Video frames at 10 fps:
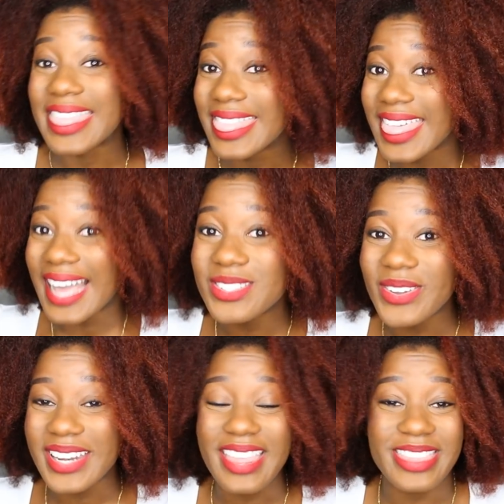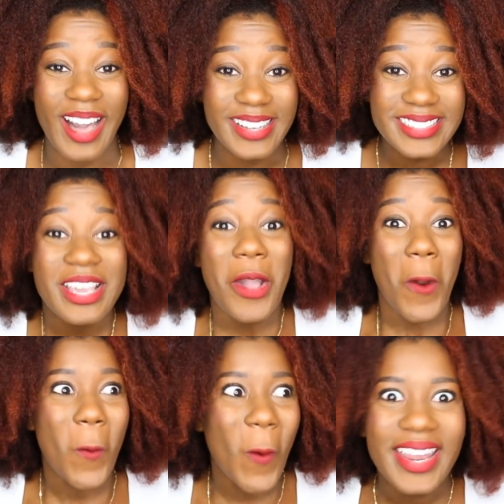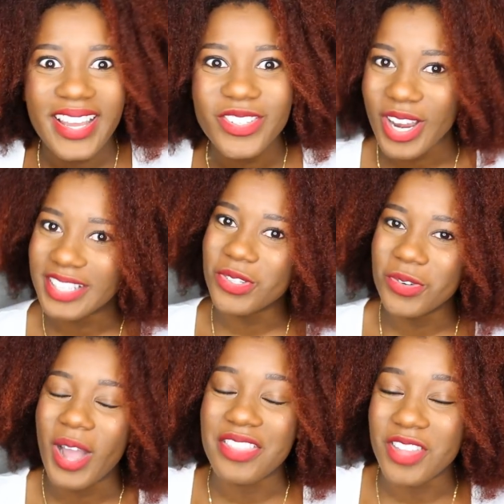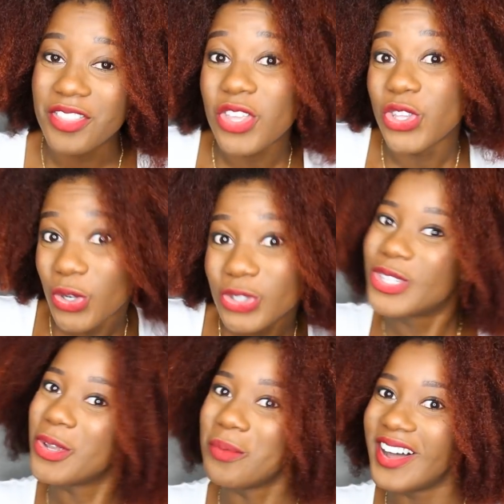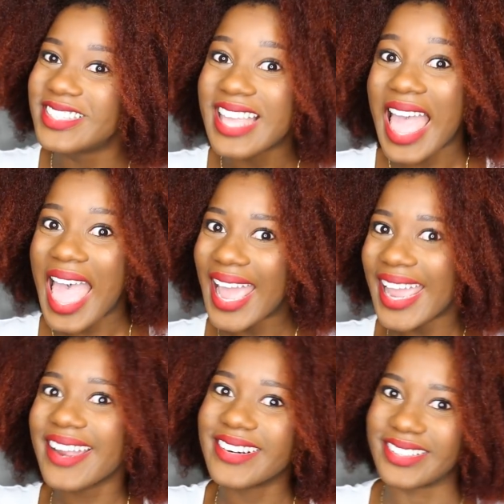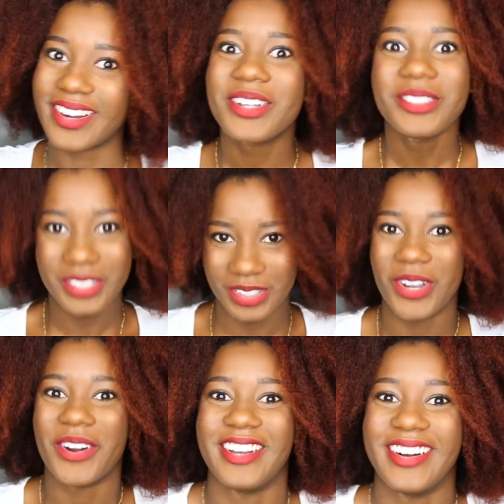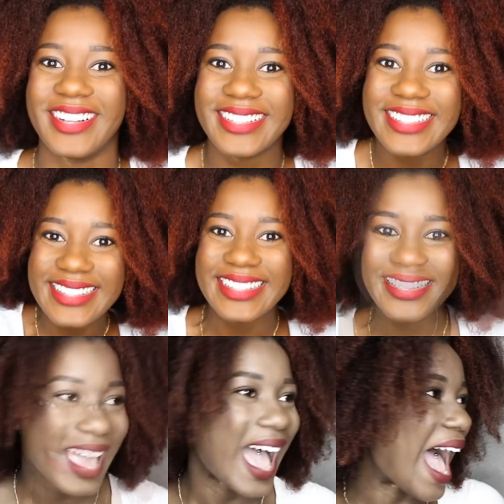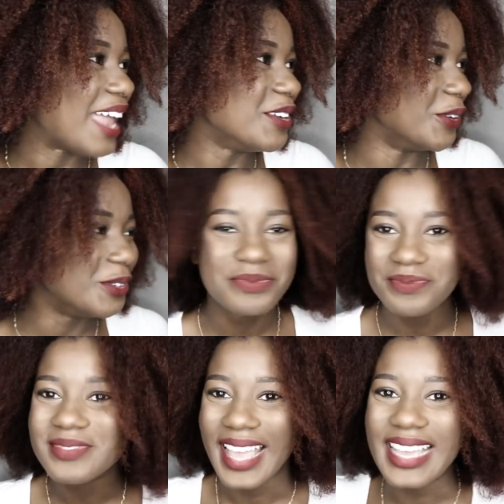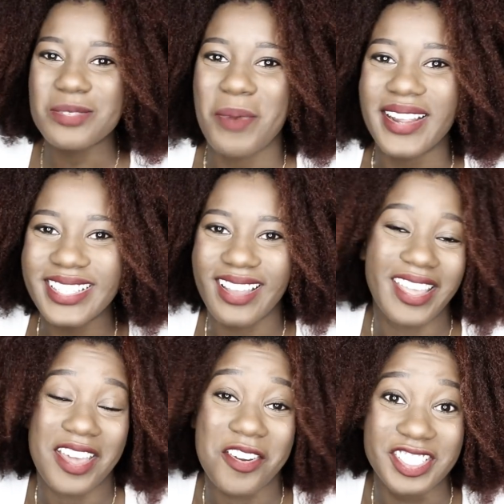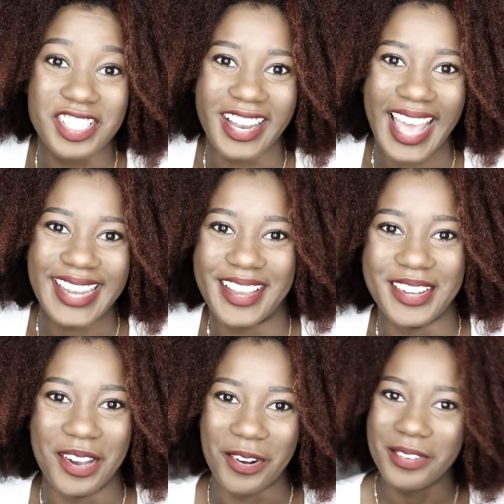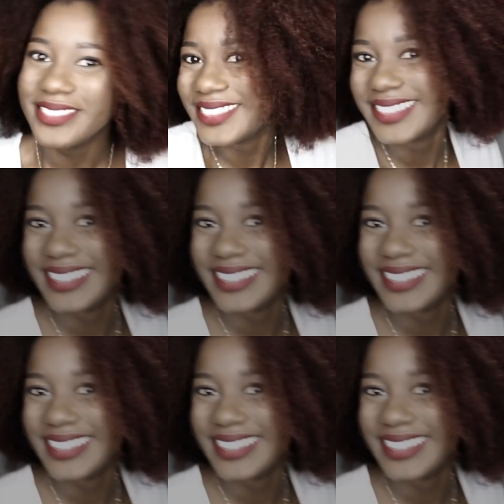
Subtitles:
And that's when I thought, why not try to do another YouTuber's hair tutorial? I know, it's practically an original idea now.